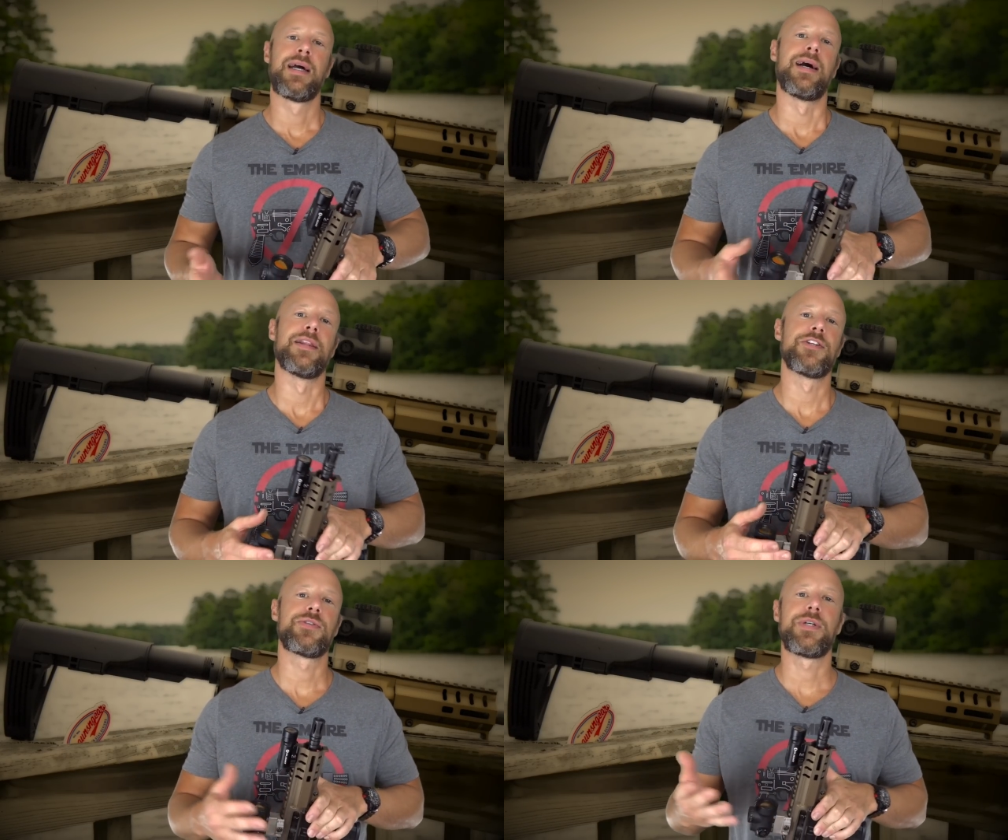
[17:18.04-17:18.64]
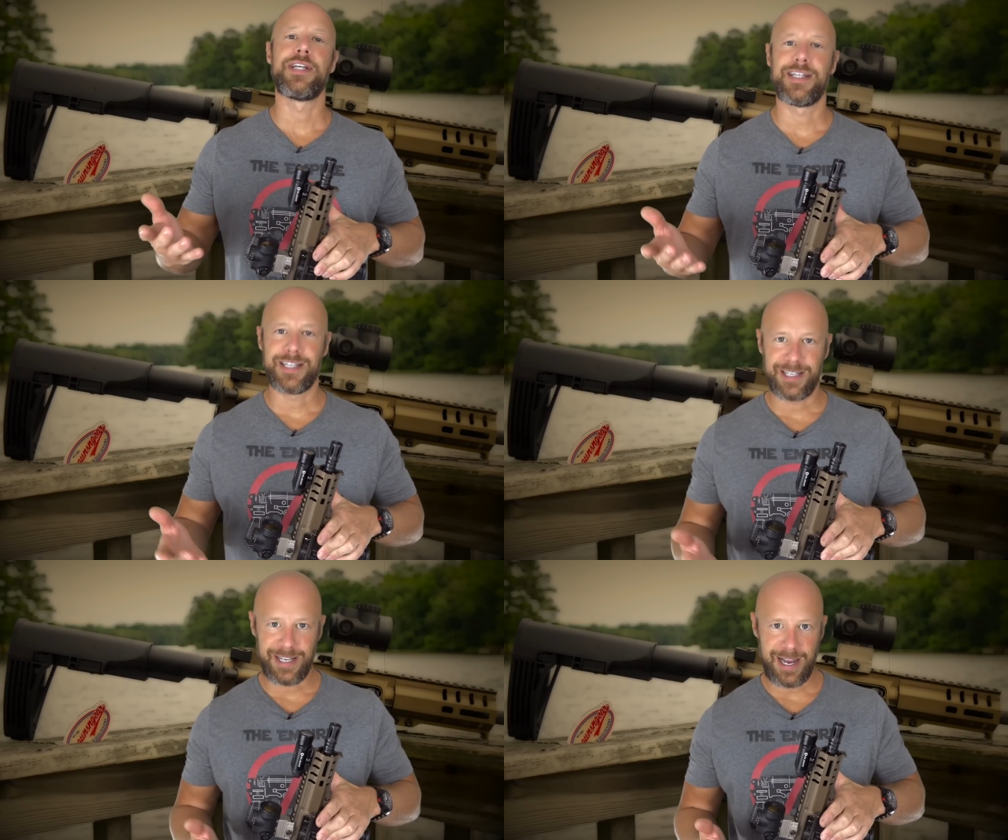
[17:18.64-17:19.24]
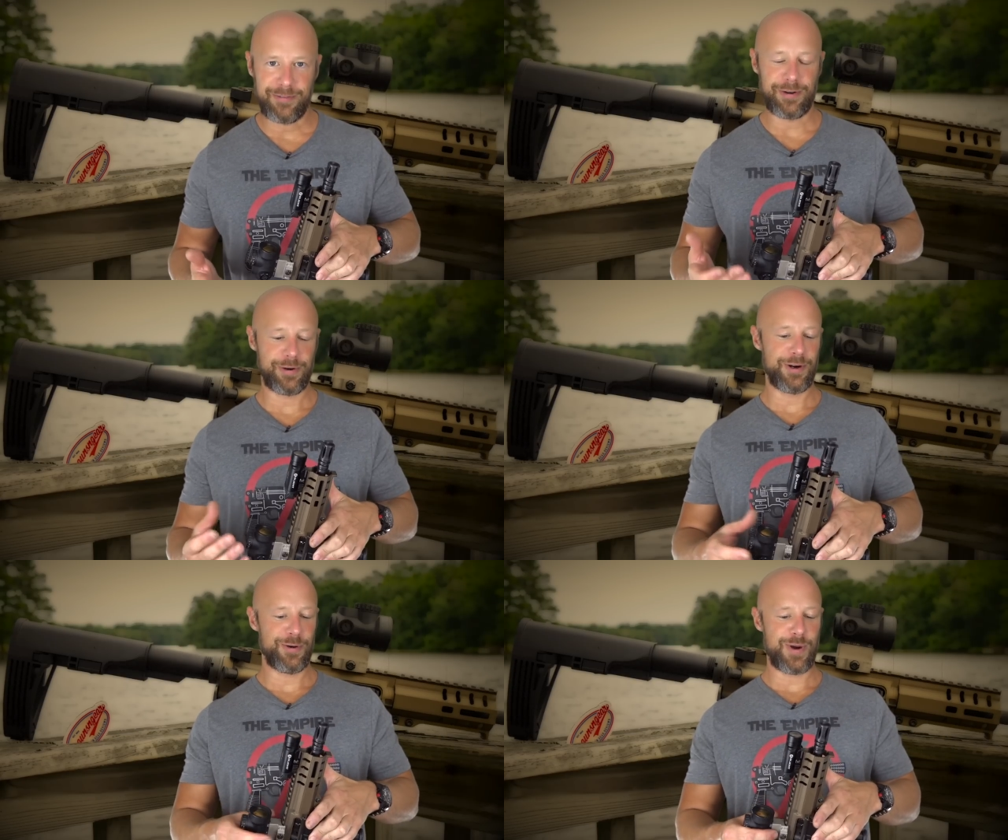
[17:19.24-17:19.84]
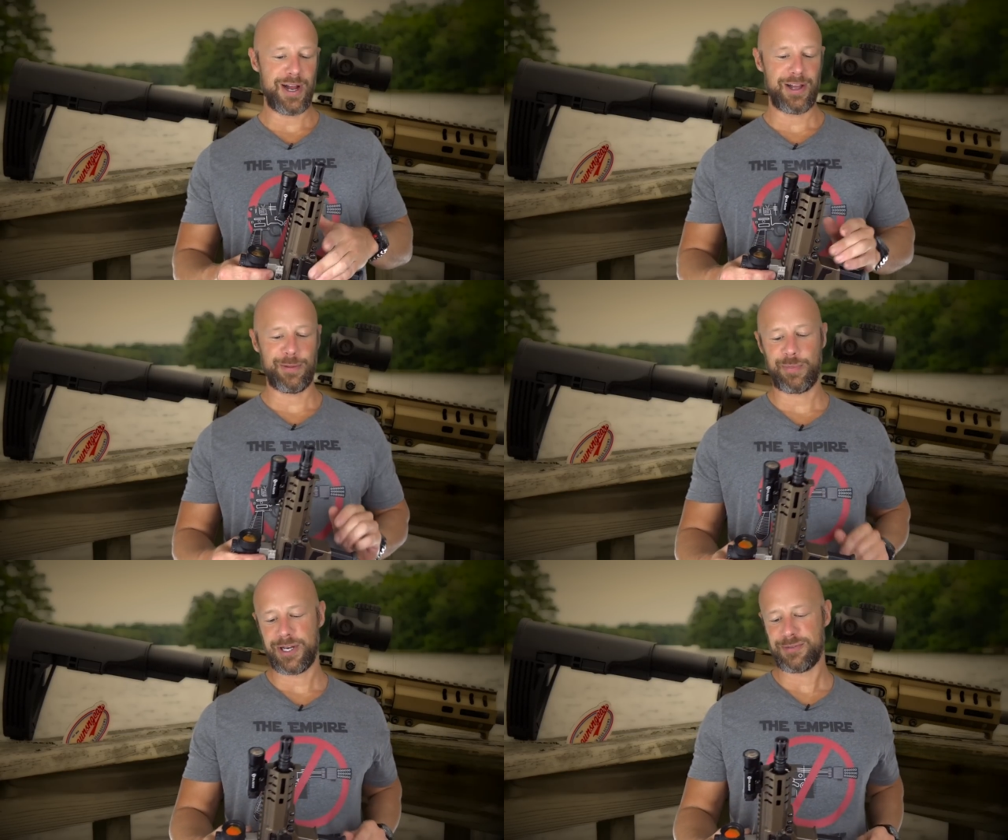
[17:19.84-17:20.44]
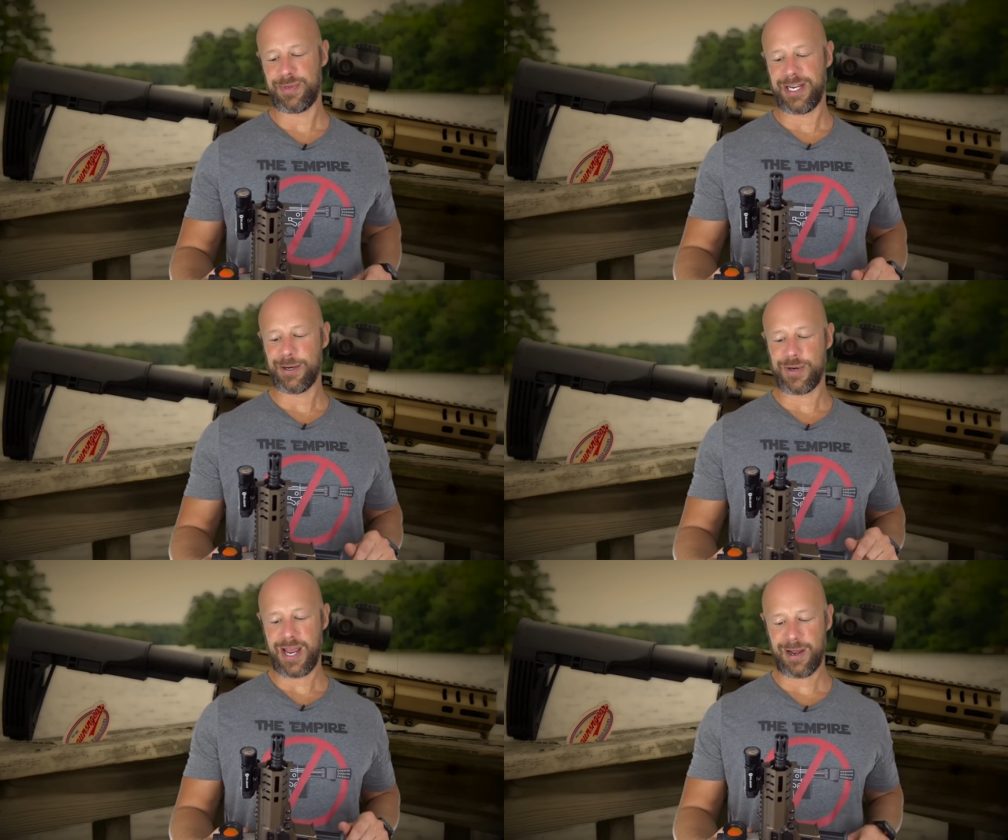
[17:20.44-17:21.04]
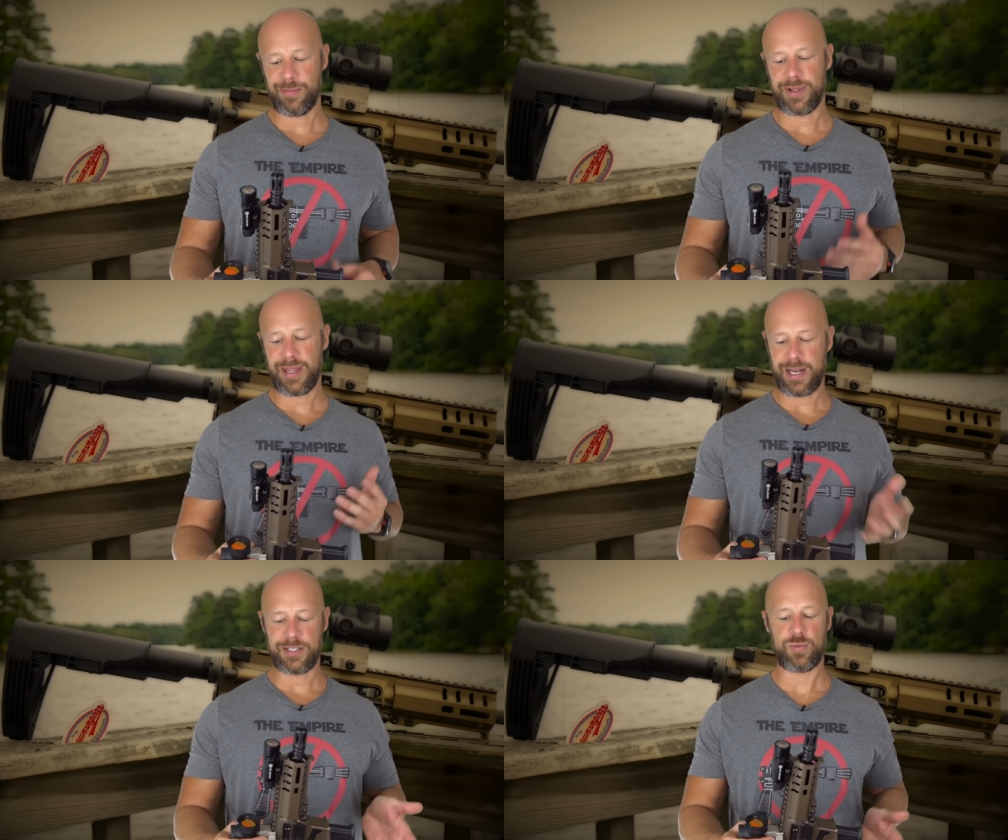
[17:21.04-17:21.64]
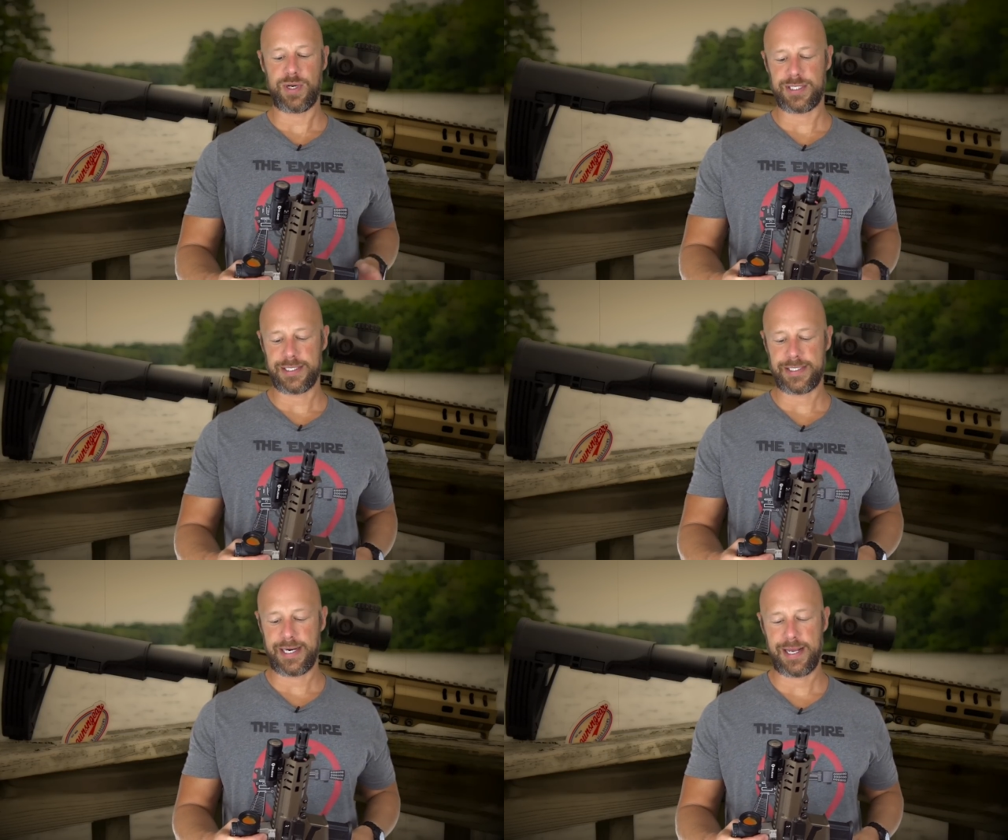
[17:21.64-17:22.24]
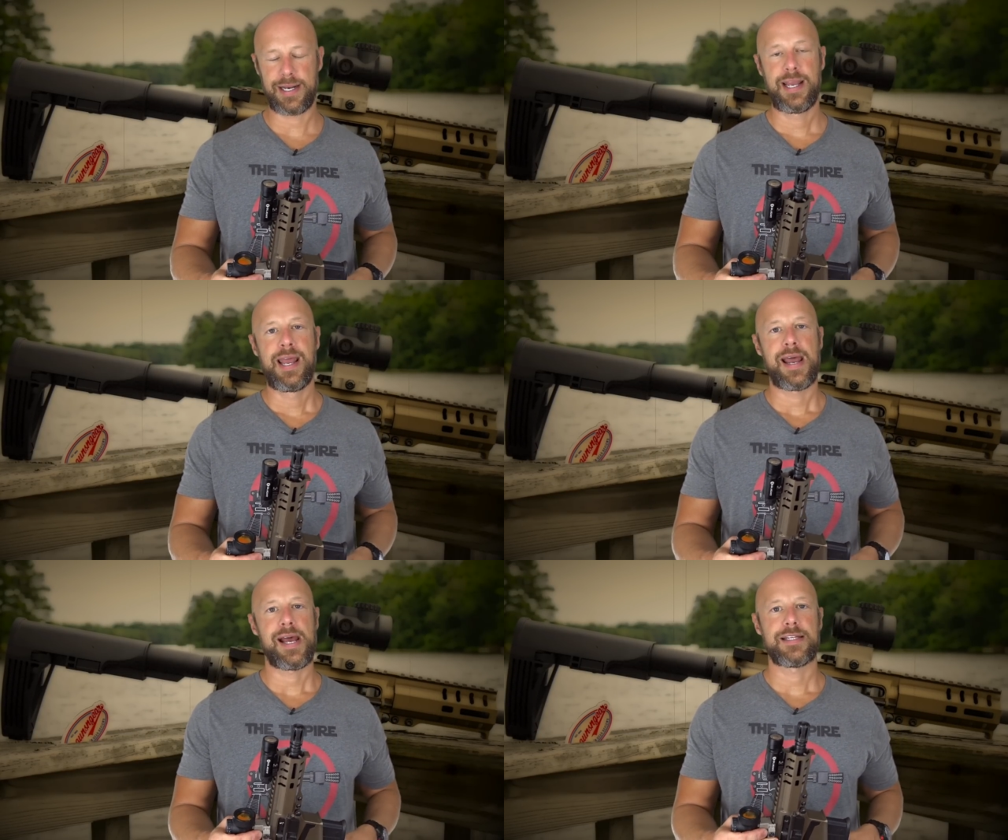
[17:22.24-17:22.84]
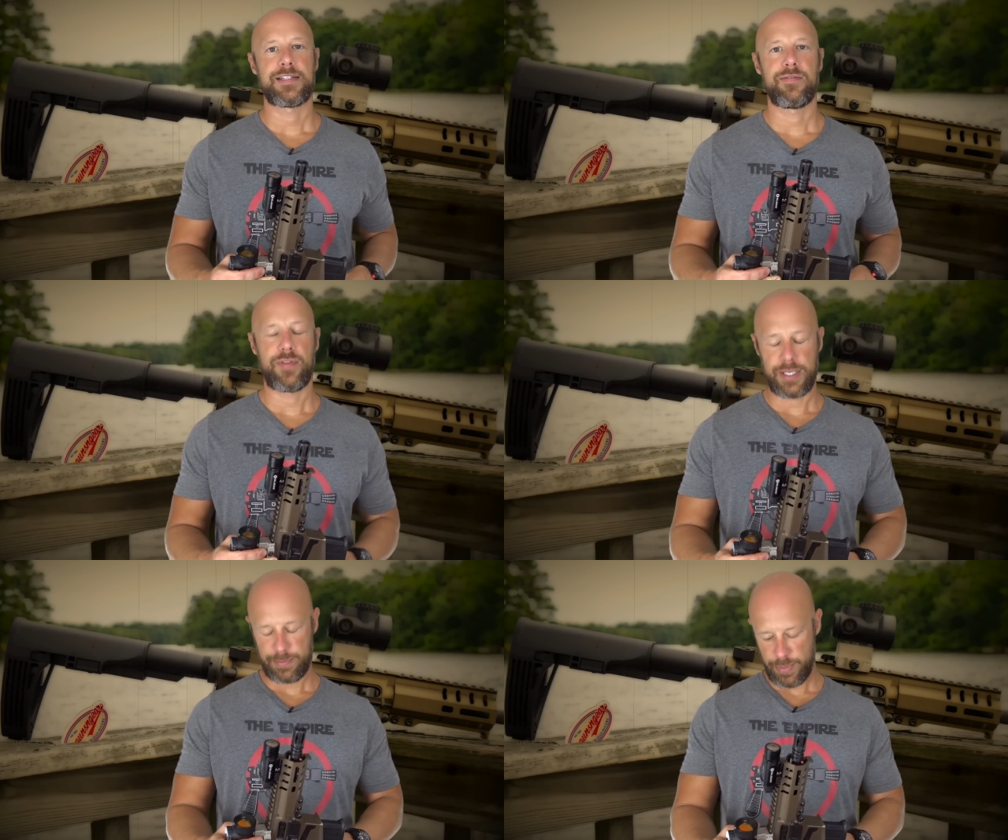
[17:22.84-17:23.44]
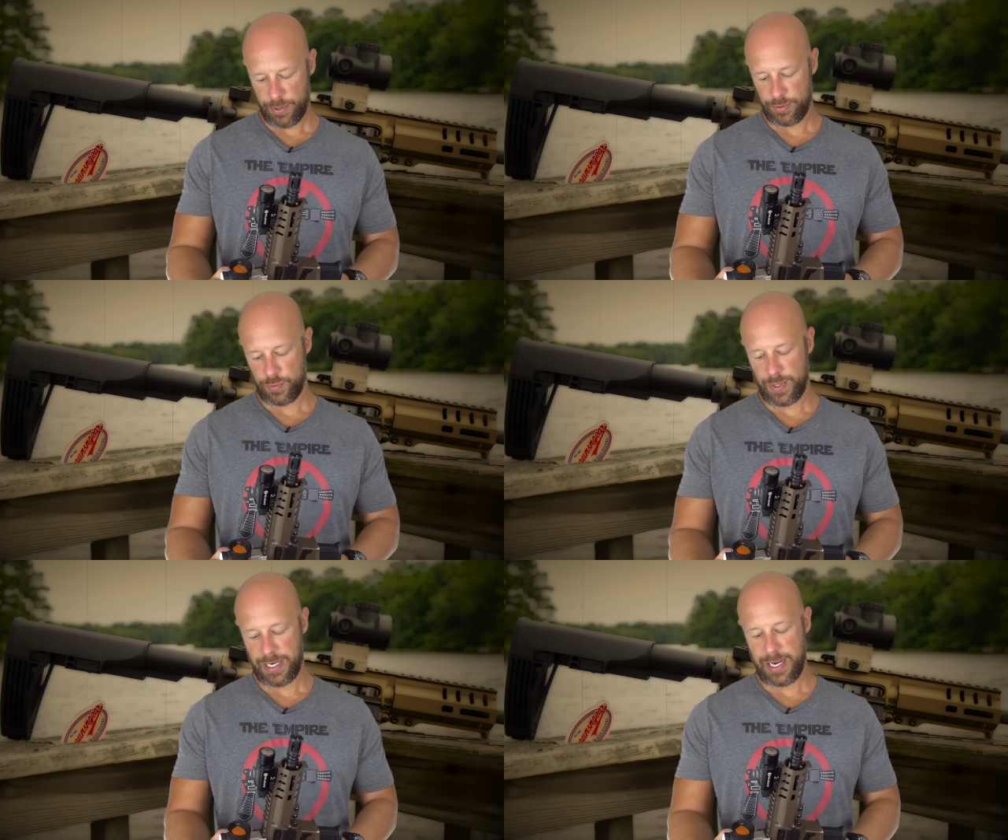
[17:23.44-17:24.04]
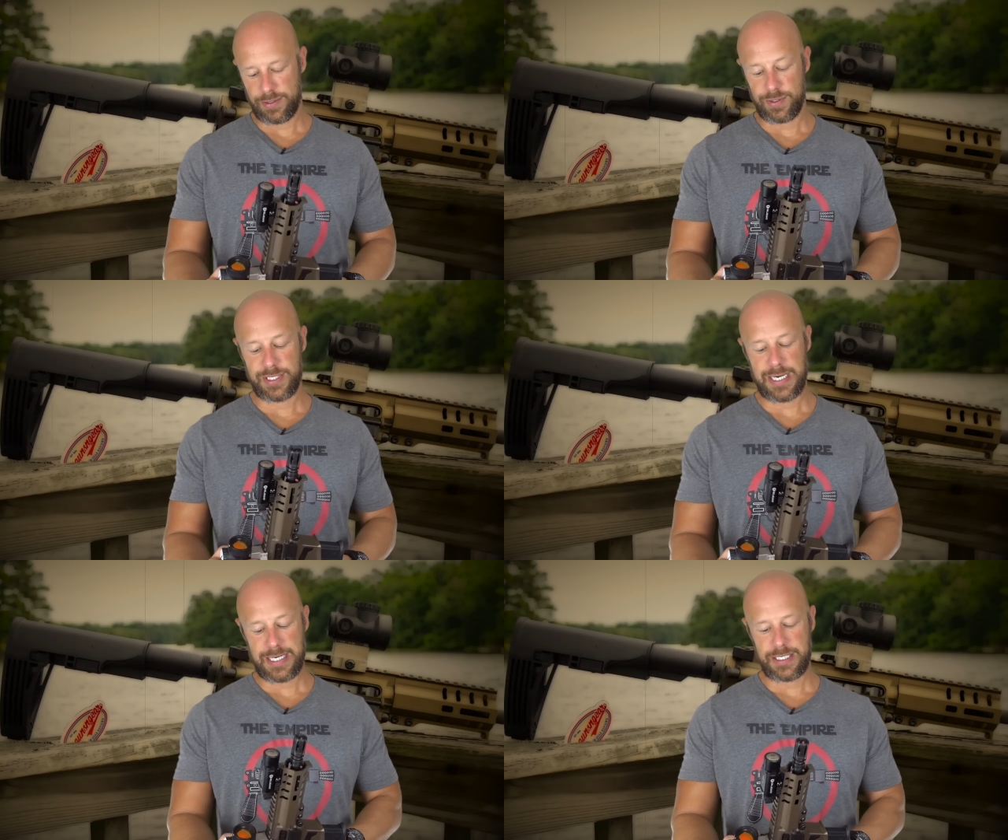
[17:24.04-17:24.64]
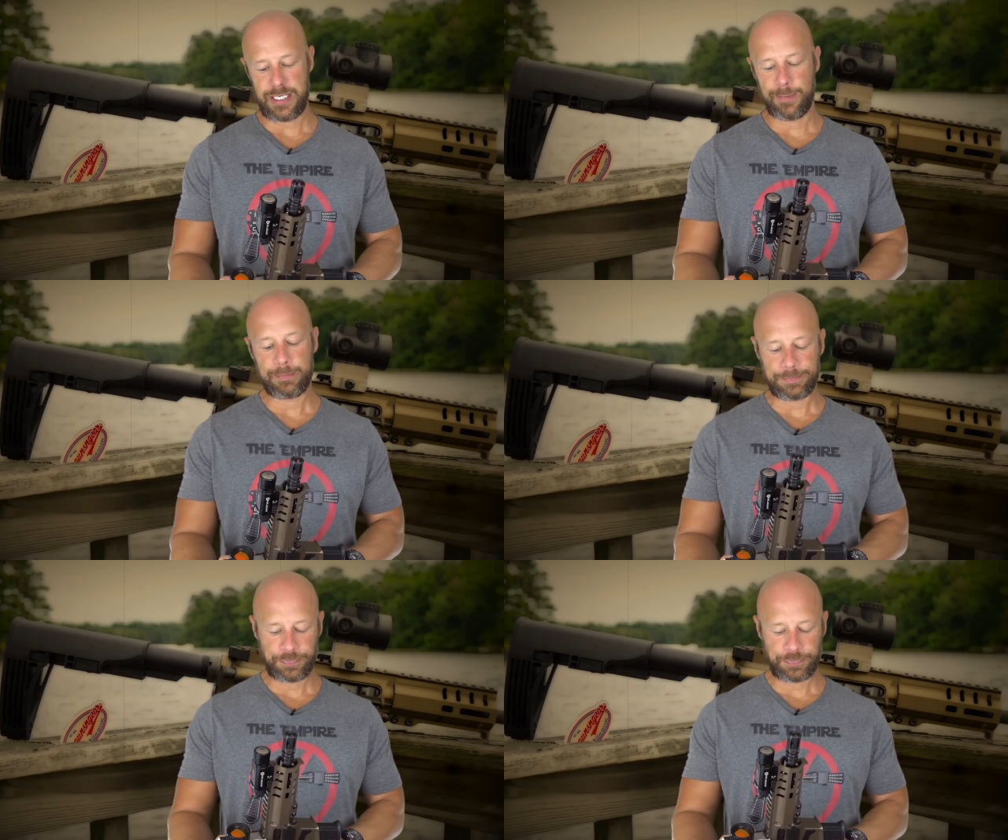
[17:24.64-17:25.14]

on the street after a little while the price may go down but that is what it's listed at as of this post right now so it's not cheap